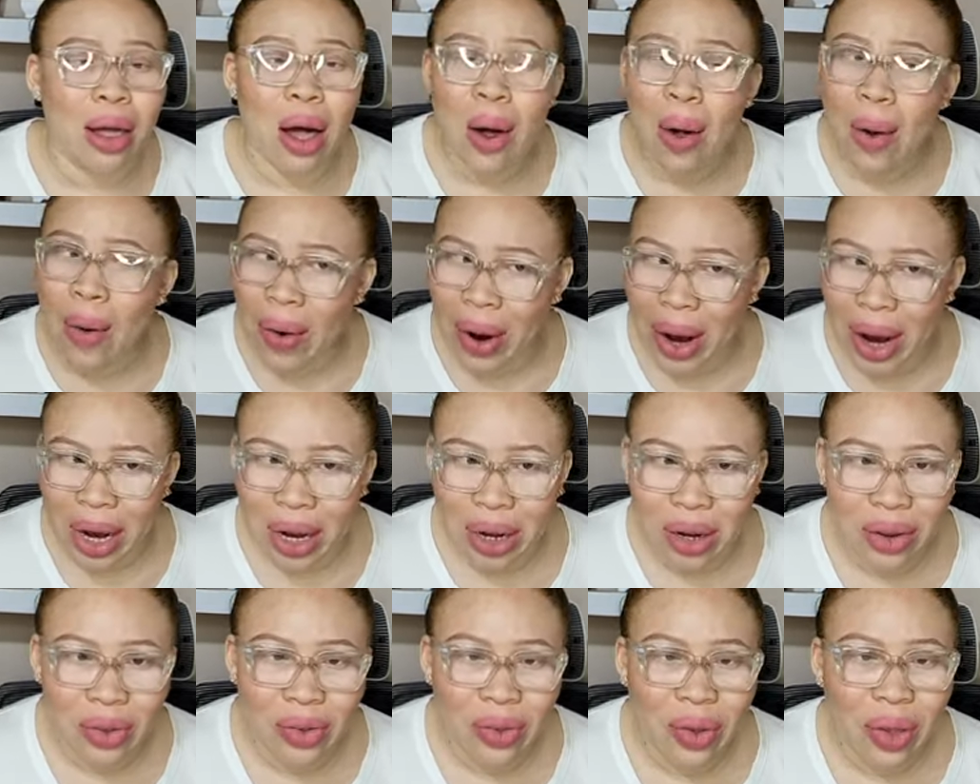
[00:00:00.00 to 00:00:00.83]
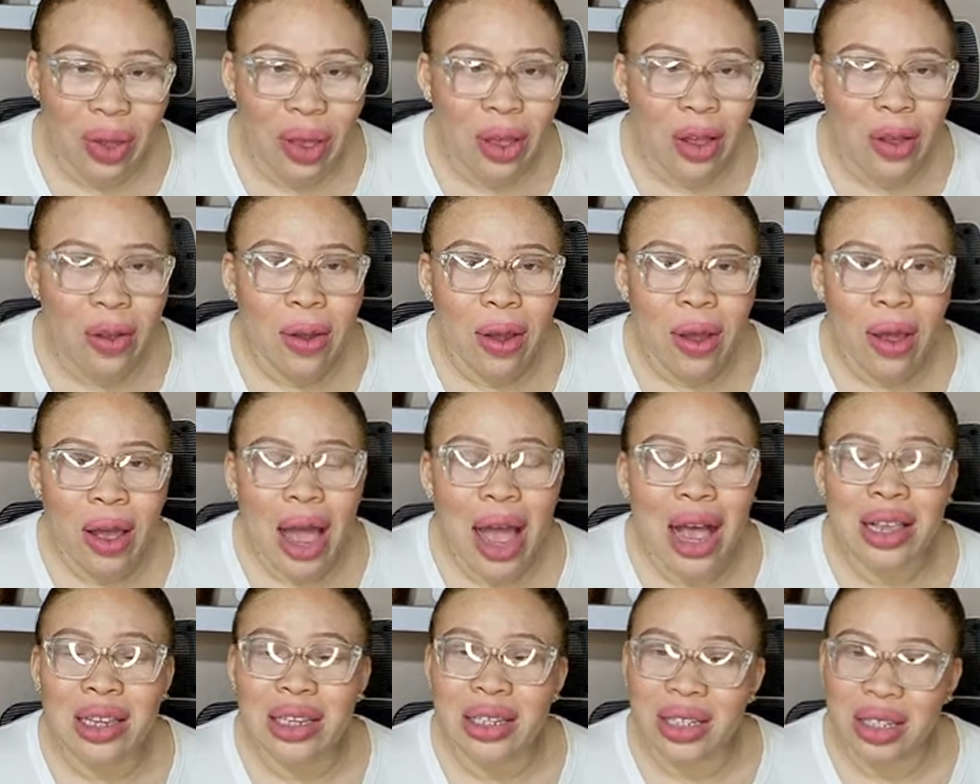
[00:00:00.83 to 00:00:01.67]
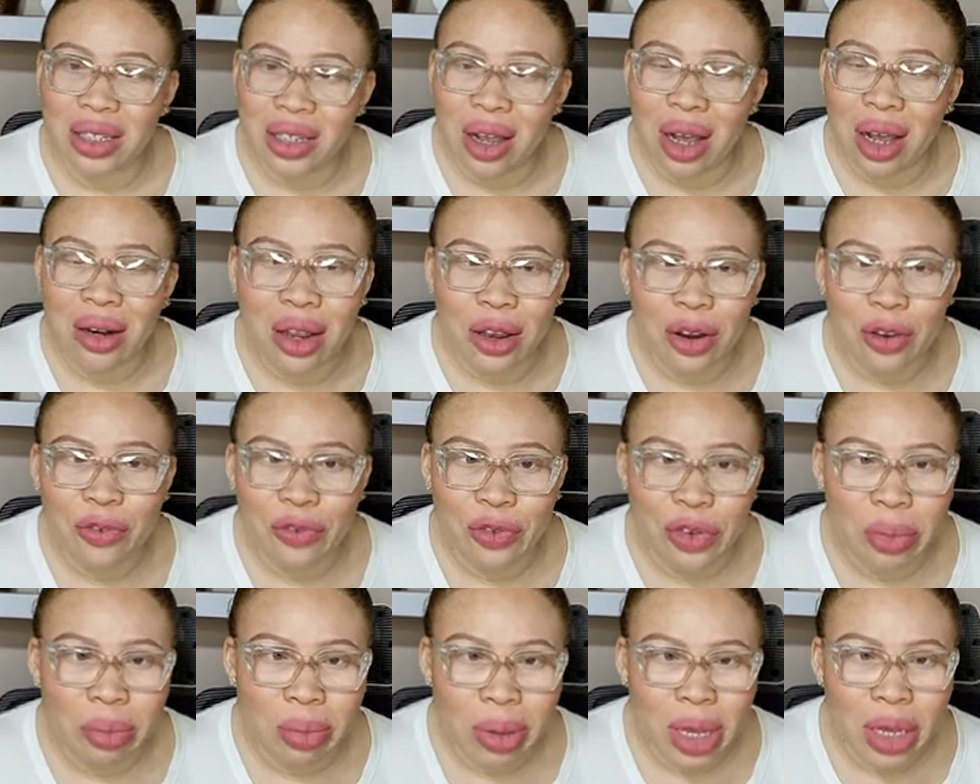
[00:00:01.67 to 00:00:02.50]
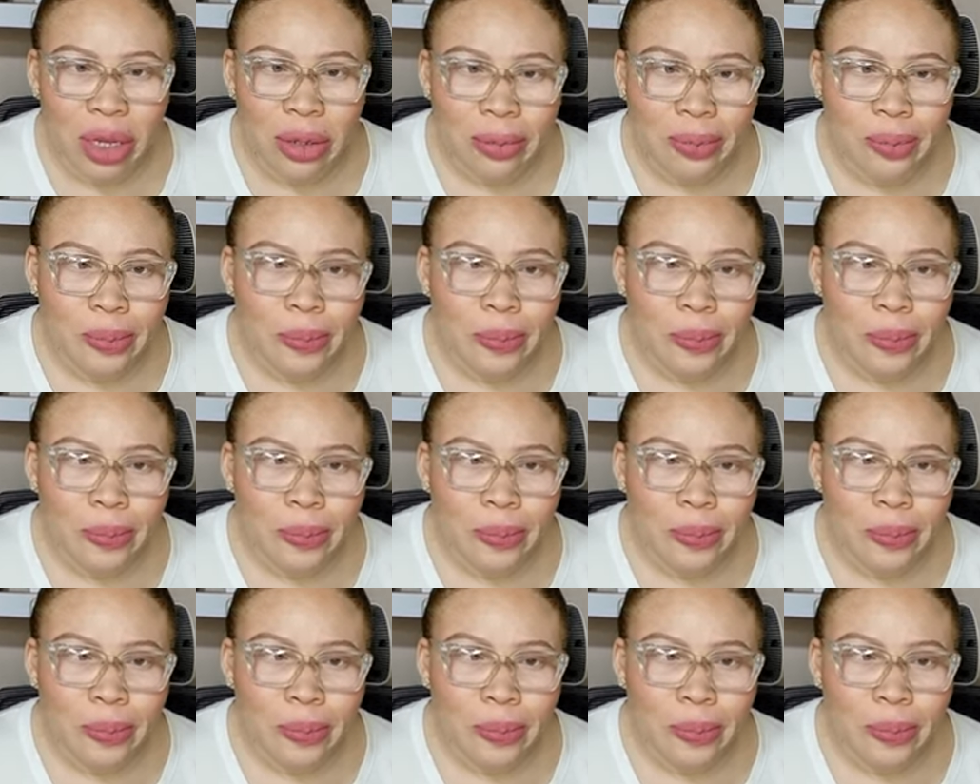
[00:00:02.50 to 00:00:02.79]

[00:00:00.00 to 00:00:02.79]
God has done it for me.